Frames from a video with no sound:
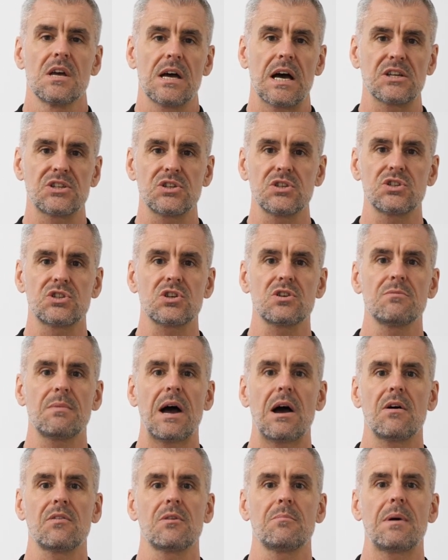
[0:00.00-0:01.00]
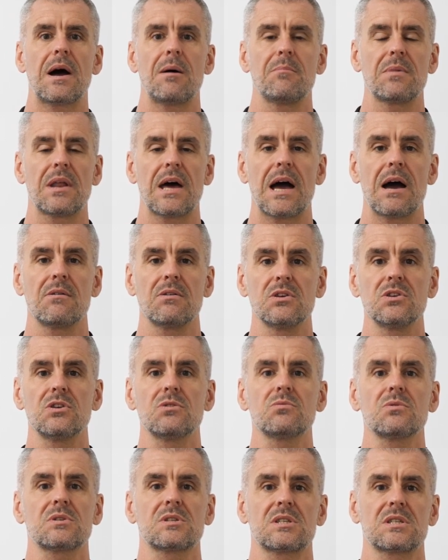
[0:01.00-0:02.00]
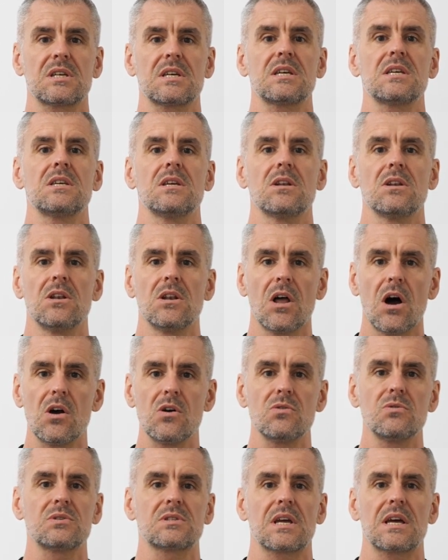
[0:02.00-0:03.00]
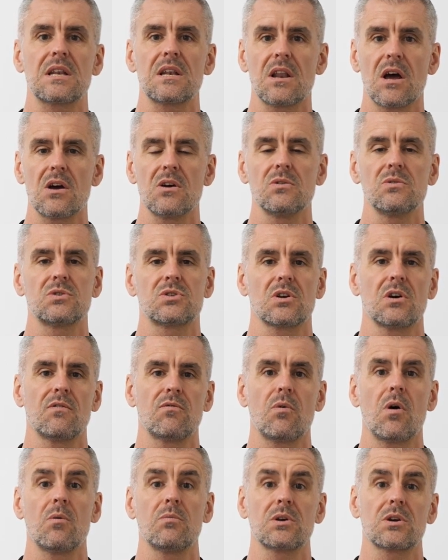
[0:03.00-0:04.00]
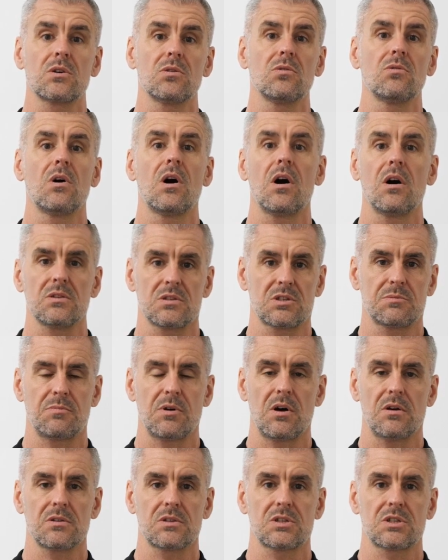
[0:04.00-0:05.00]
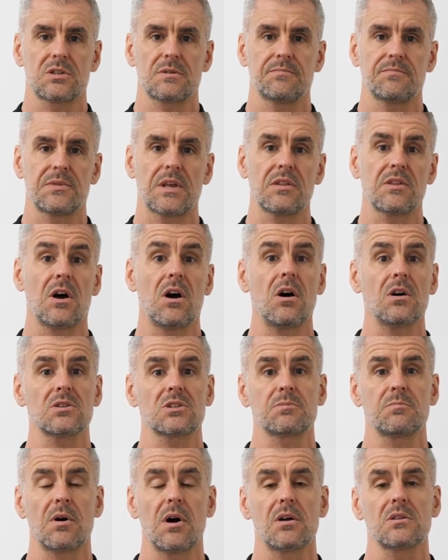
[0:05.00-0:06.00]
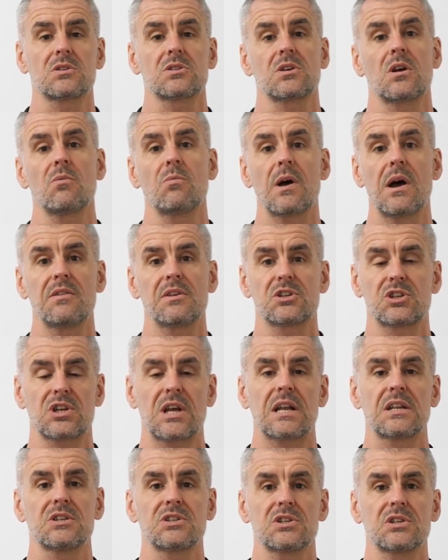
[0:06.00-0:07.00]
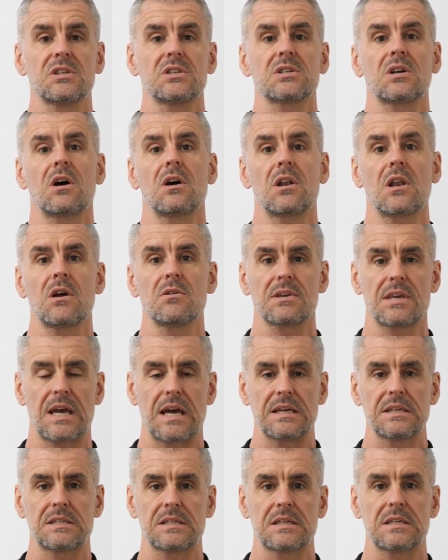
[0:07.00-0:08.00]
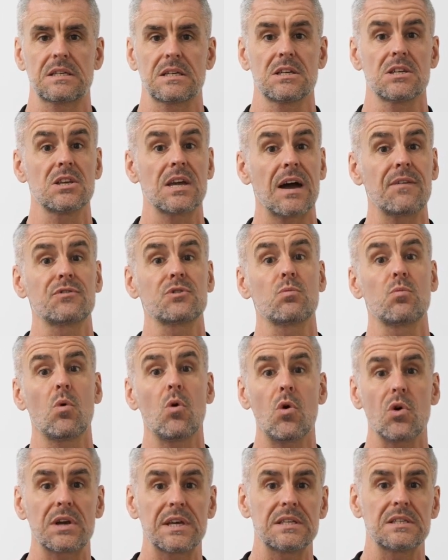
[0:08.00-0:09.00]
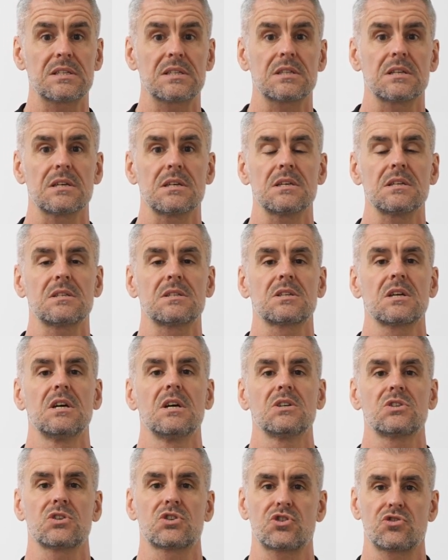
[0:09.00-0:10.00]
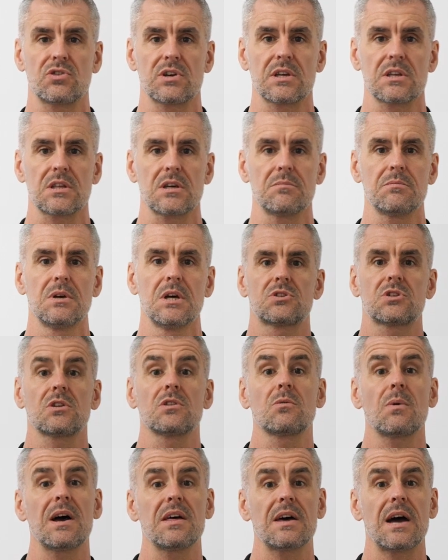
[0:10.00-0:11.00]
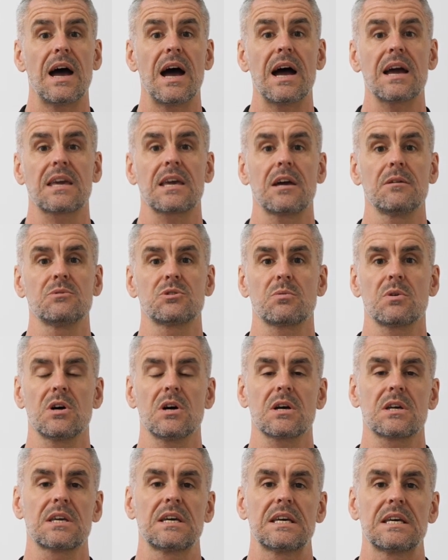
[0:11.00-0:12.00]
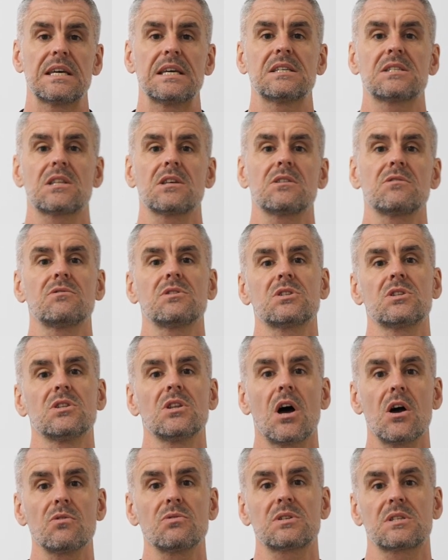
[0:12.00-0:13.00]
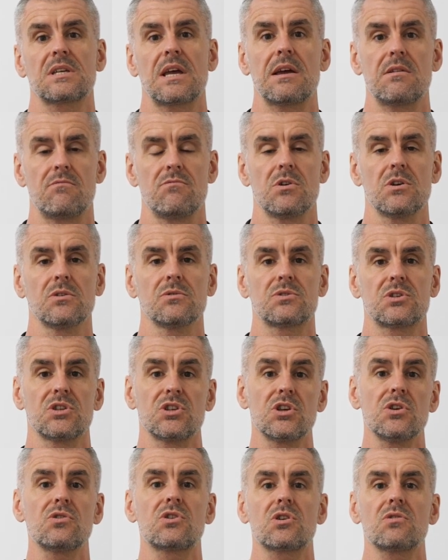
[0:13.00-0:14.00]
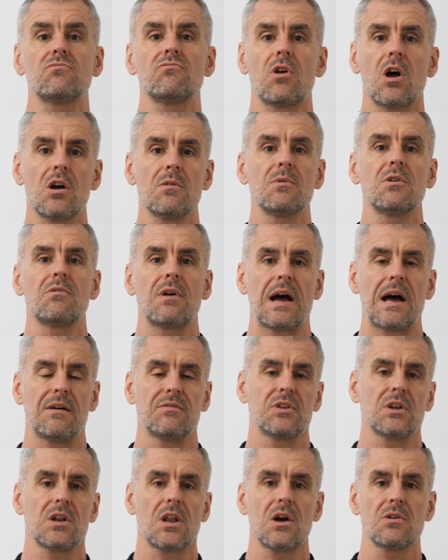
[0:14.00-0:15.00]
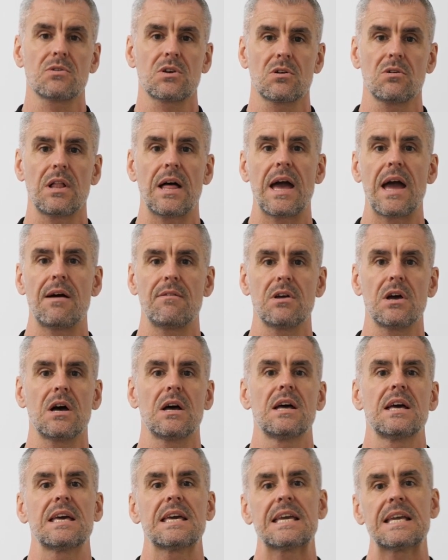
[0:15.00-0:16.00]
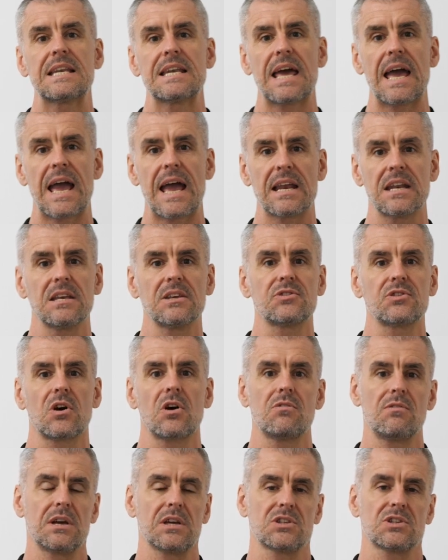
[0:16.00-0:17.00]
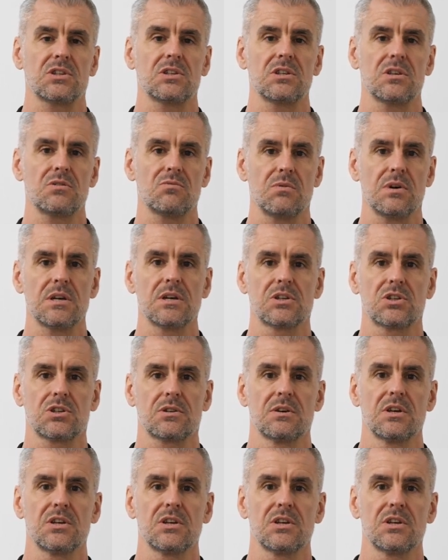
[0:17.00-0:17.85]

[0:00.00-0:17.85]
As you zoom out on the map now, you will see loads and loads of what we call hotspots. Now the hotspots are where the challenges are located, and you have to walk into these to trigger them. So the way that our games work is that there is no set route. You can roam around the local area in any direction you wish.